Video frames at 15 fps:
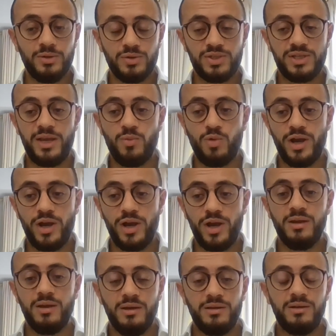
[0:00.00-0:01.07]
in the same way
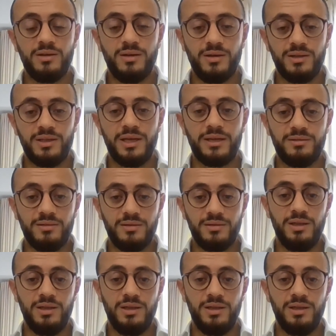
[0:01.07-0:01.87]
that